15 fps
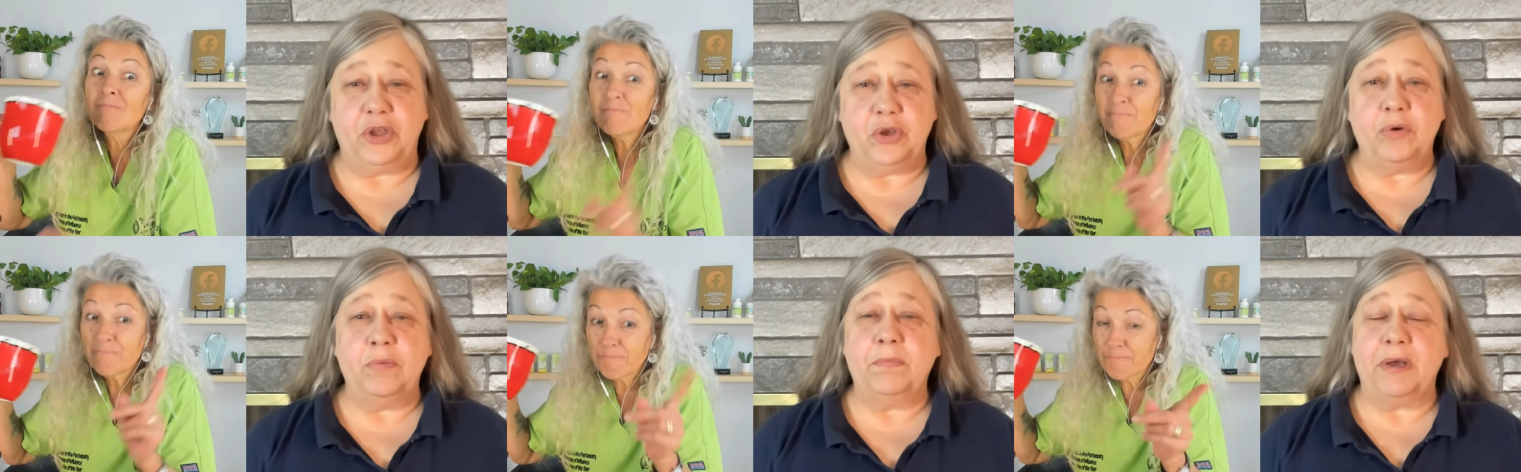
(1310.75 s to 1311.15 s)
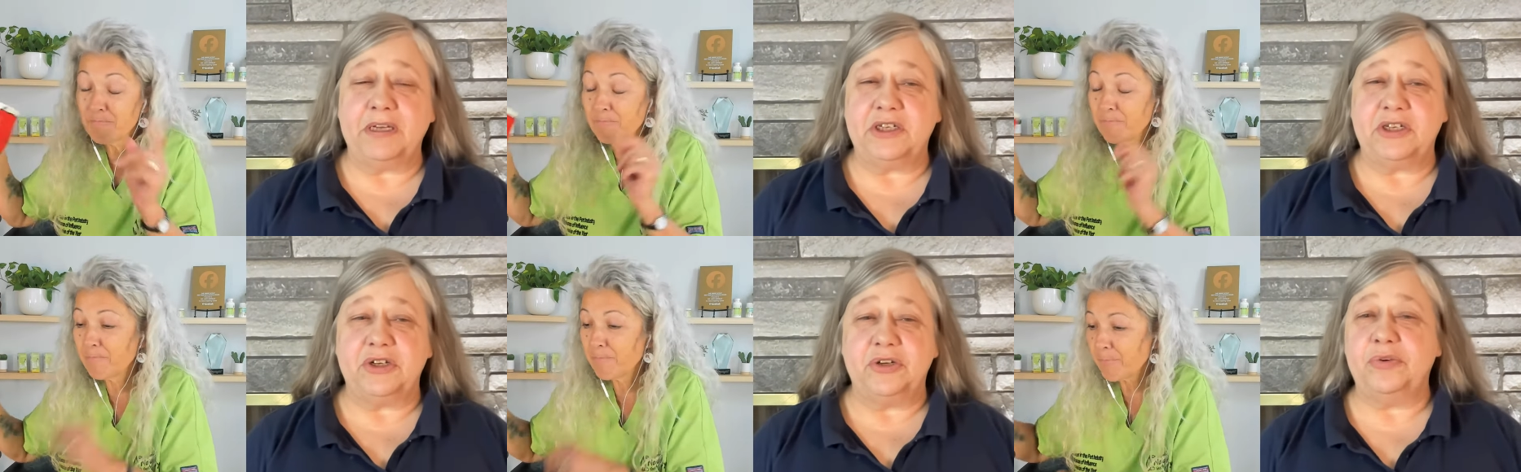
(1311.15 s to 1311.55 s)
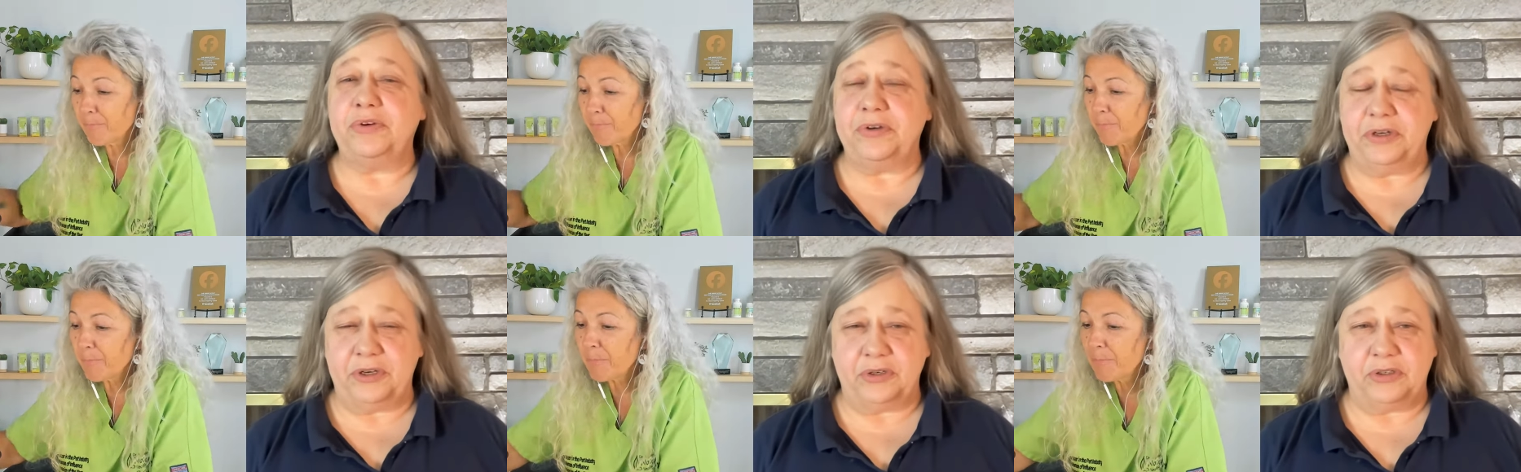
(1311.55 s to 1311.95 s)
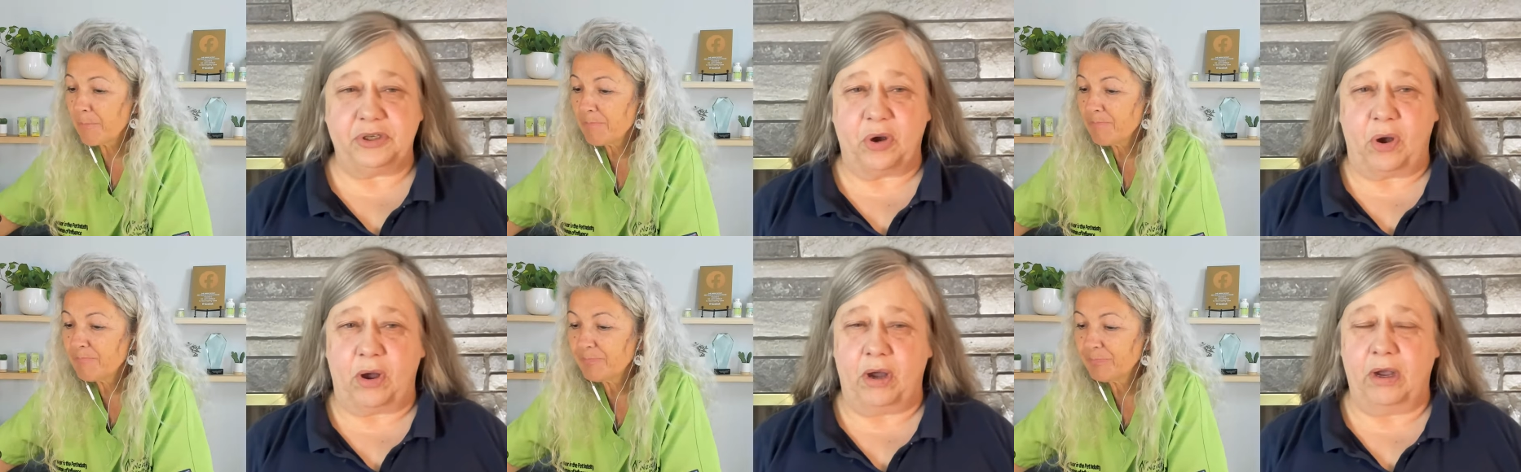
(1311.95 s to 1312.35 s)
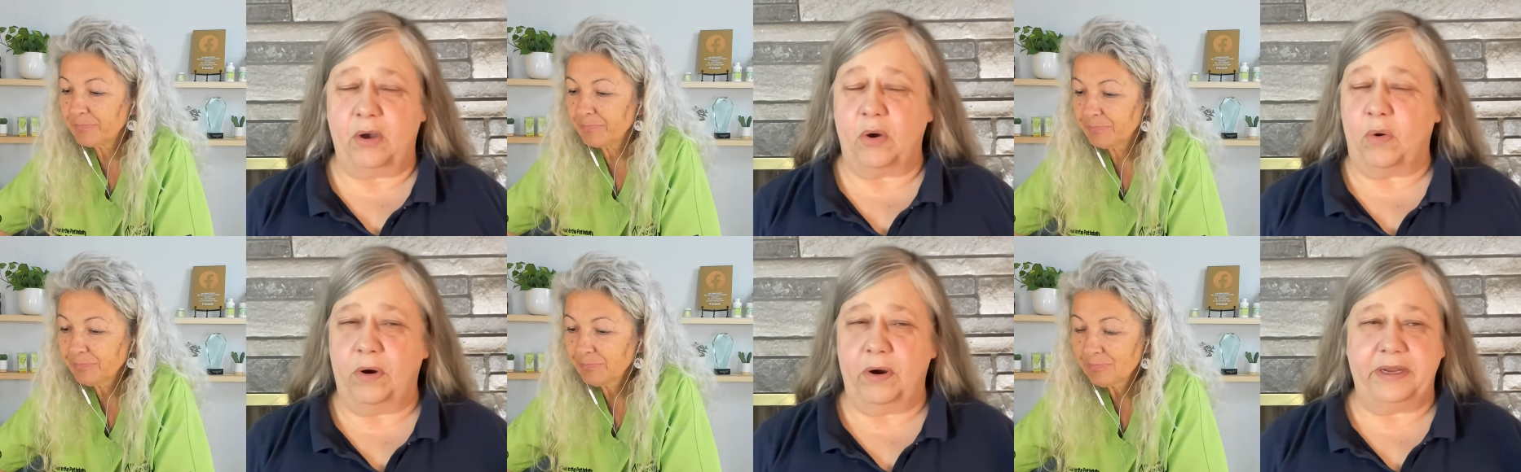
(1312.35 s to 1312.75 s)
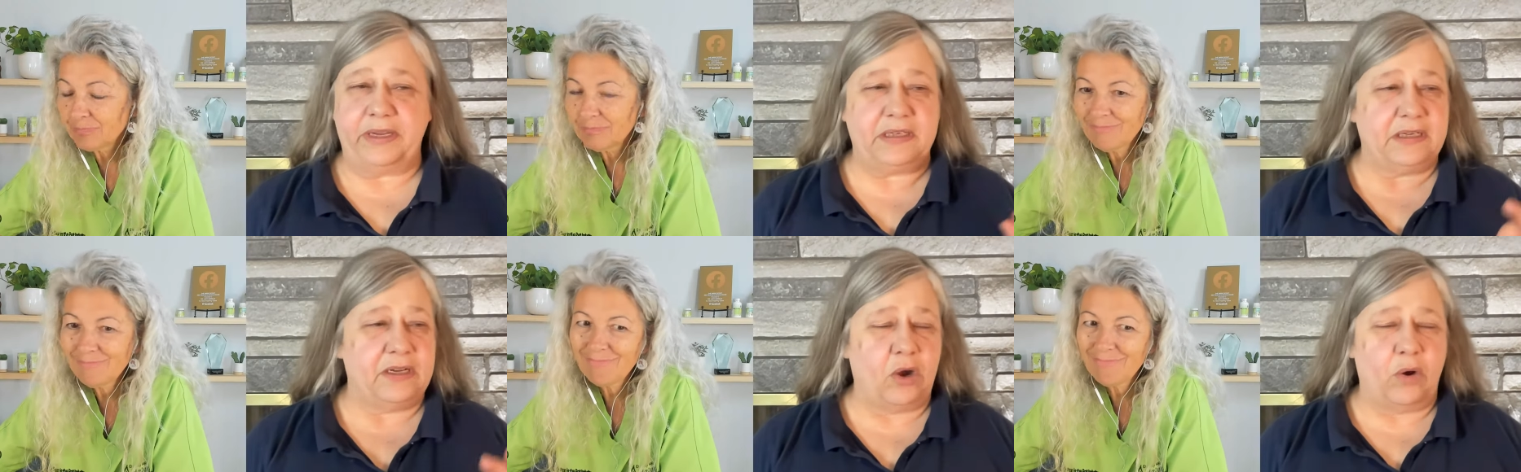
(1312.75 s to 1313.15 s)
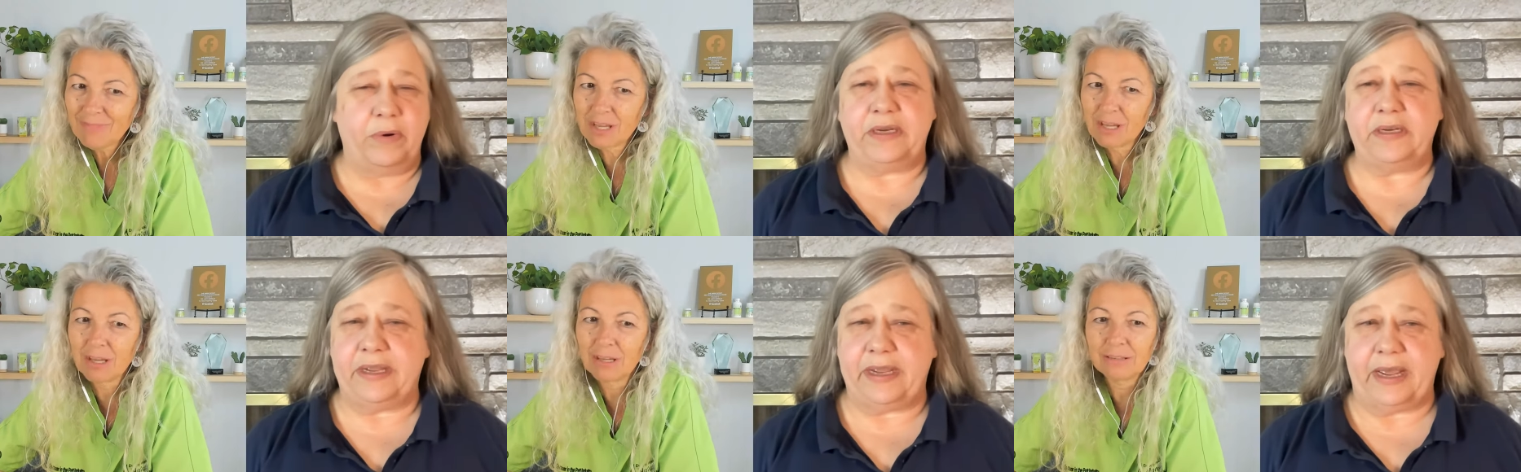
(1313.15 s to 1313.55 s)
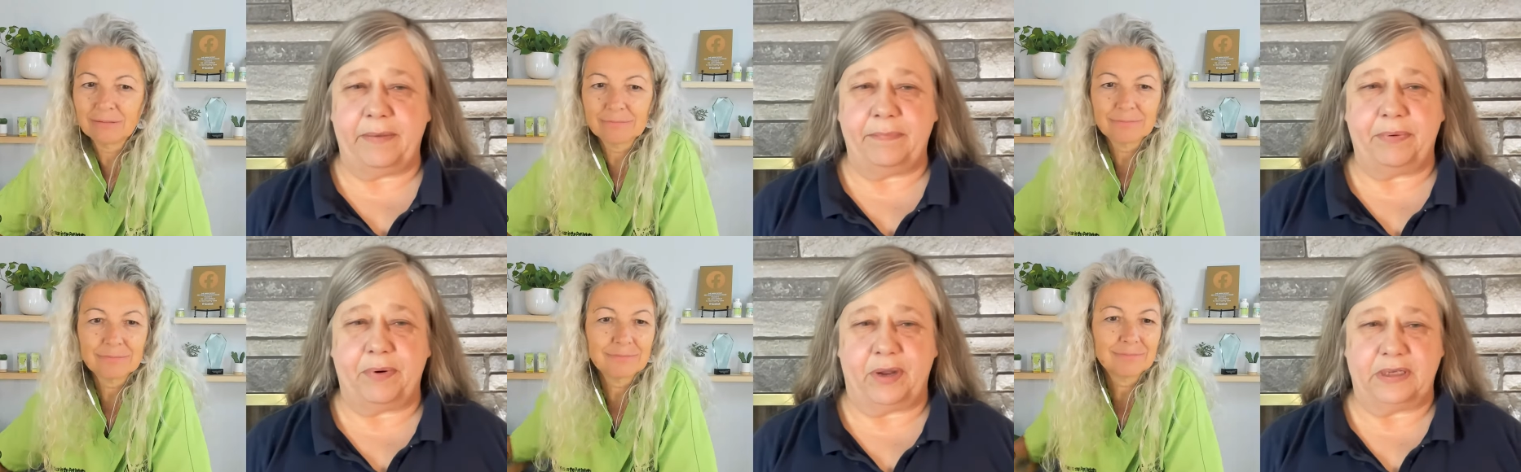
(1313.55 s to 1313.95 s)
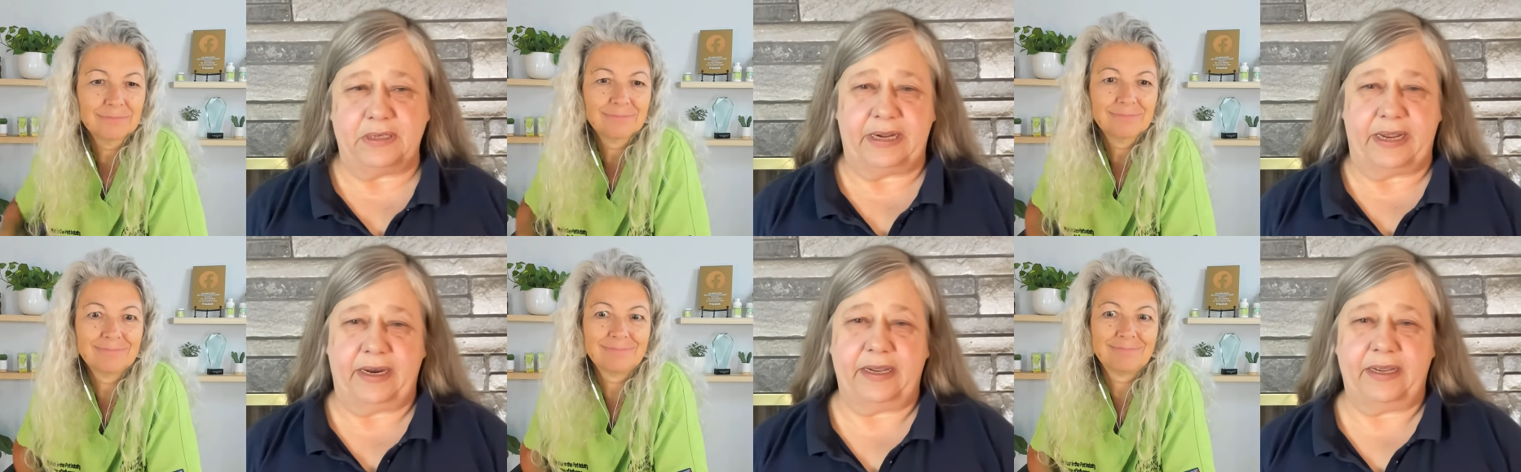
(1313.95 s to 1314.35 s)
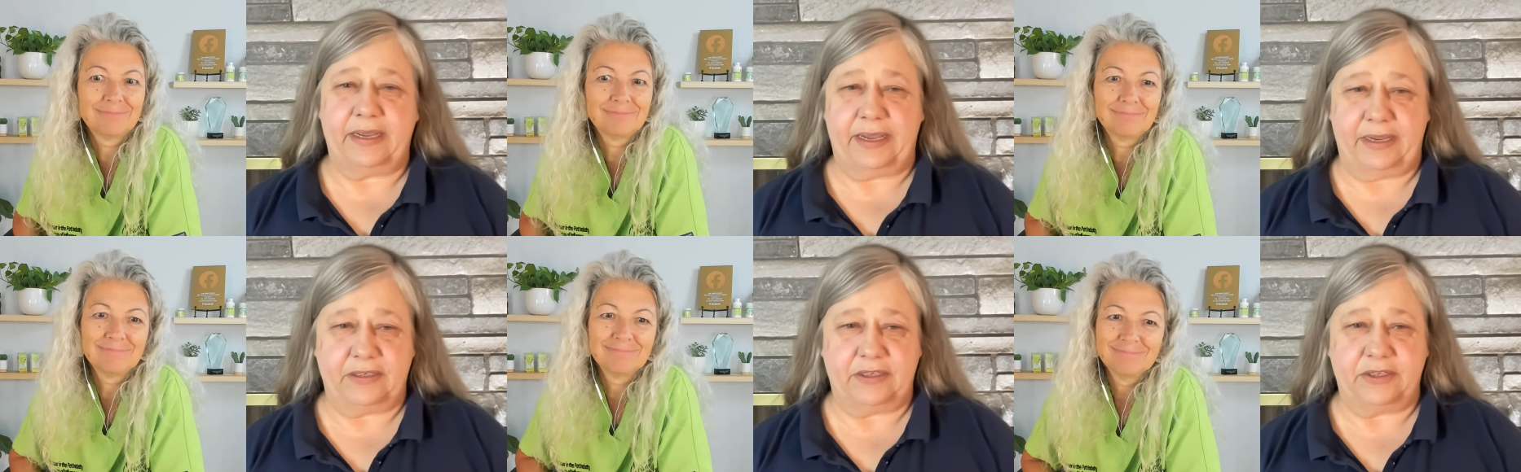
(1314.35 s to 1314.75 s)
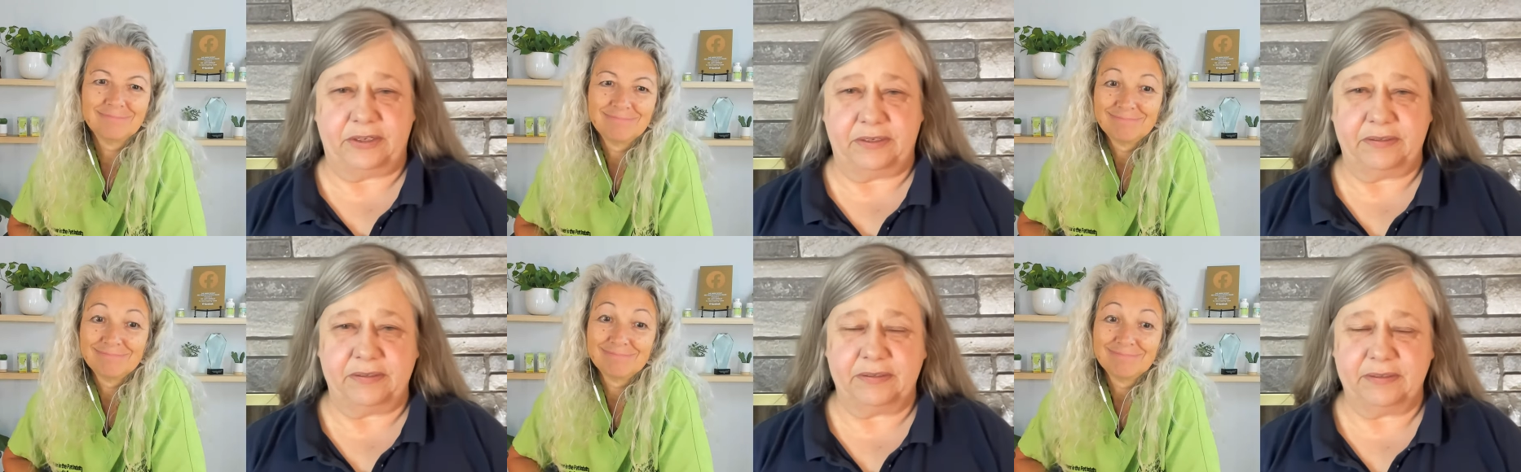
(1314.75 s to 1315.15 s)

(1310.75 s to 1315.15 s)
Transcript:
Speaker 1: You must neuter your dog or he's going to get prostatic cancer.